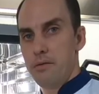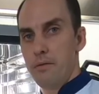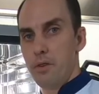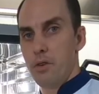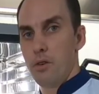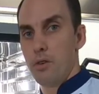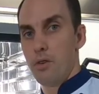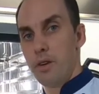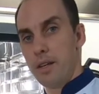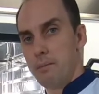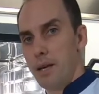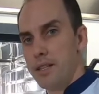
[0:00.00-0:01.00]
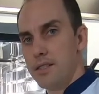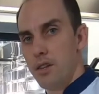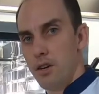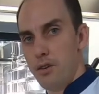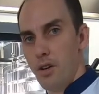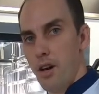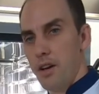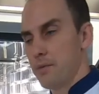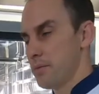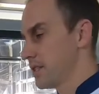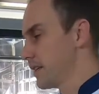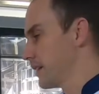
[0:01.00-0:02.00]
for cooking mixed load
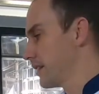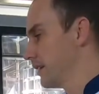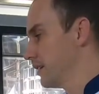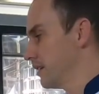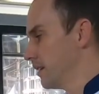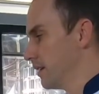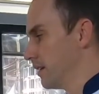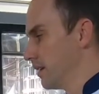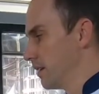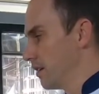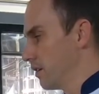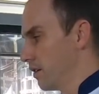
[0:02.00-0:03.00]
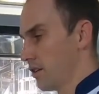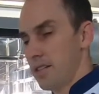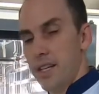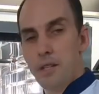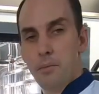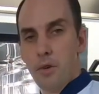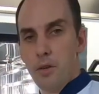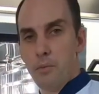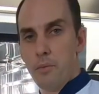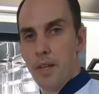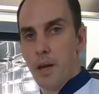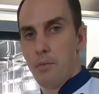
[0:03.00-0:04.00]
items together, down the
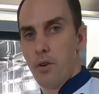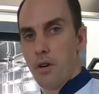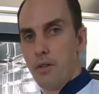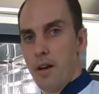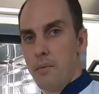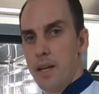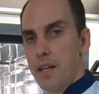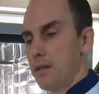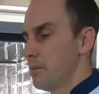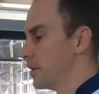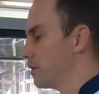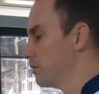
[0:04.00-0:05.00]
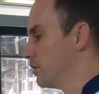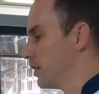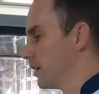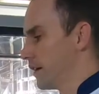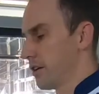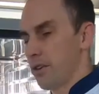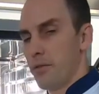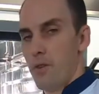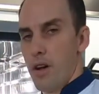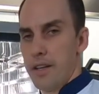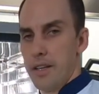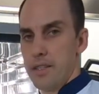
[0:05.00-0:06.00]
bottom with our programming in the middle, and on the
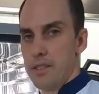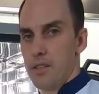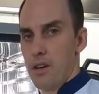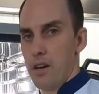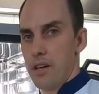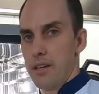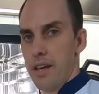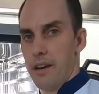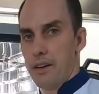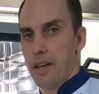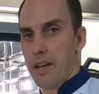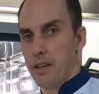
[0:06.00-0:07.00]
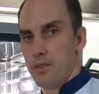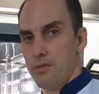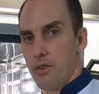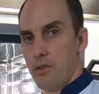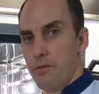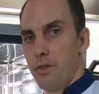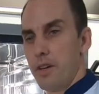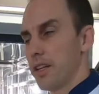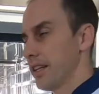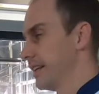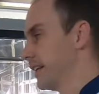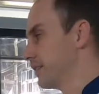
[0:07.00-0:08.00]
right-hand side, our care control for
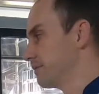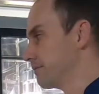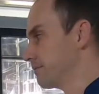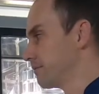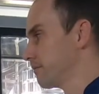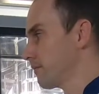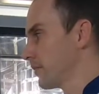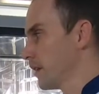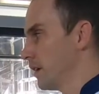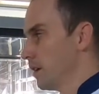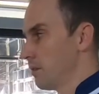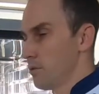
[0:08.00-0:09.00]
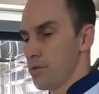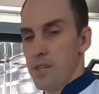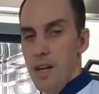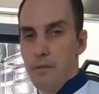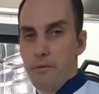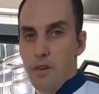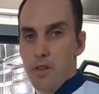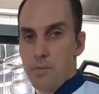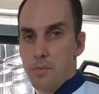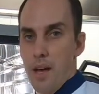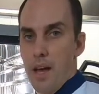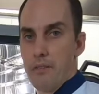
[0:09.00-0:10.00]
cleaning. We'll start
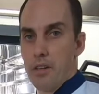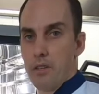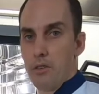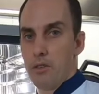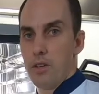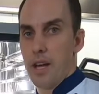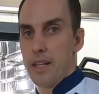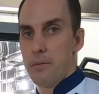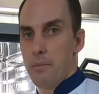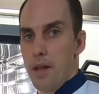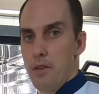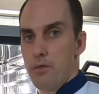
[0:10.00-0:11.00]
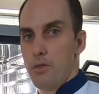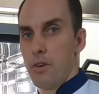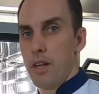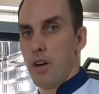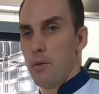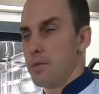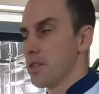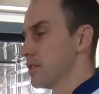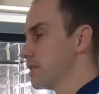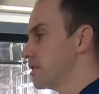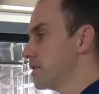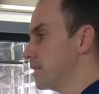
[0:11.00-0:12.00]
first by having a look at the manual cooking
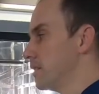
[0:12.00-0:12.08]
options.